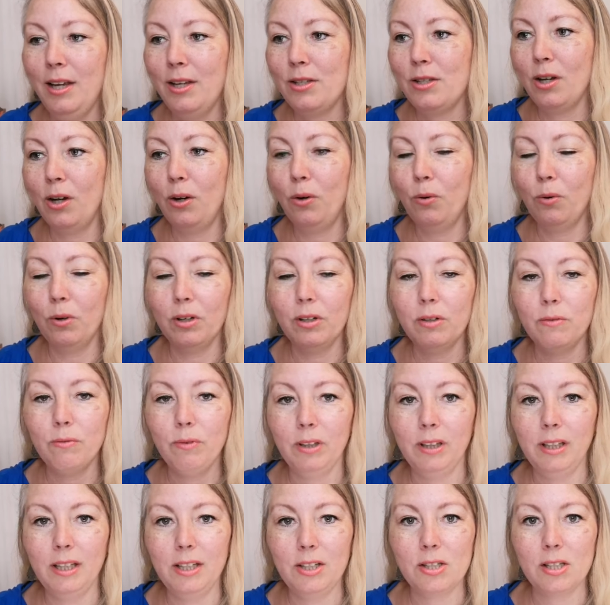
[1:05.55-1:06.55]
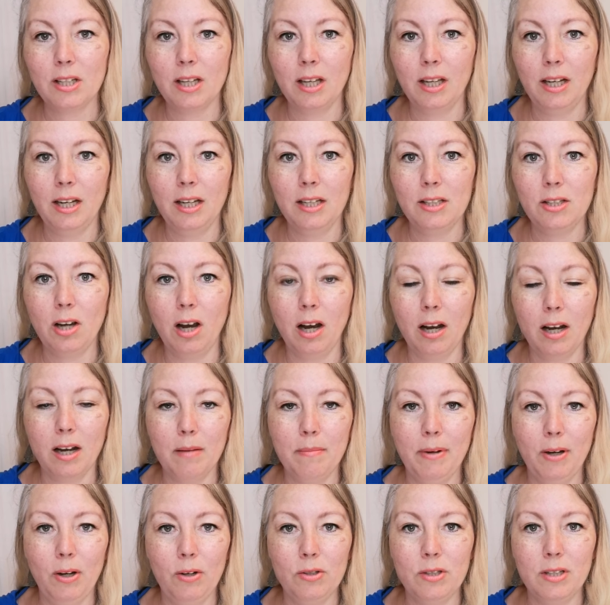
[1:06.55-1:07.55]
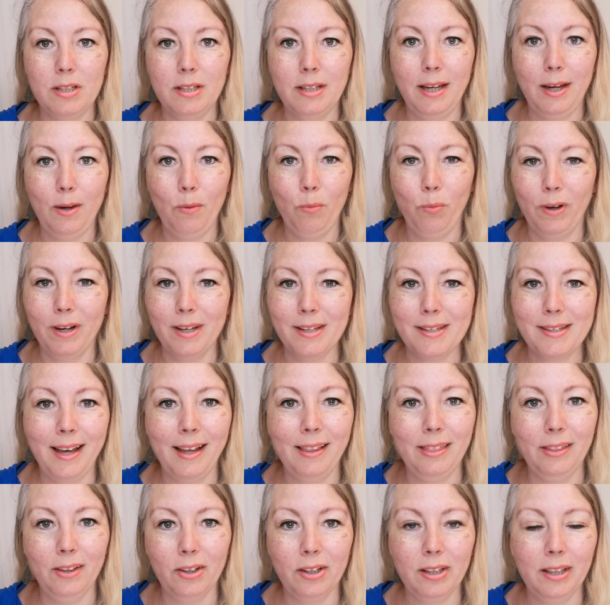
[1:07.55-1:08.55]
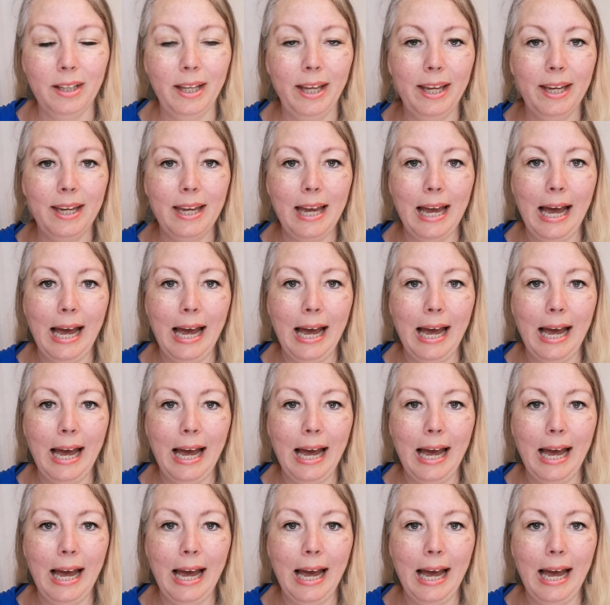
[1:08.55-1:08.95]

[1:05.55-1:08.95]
So we're really just going to talk about today what does that look like?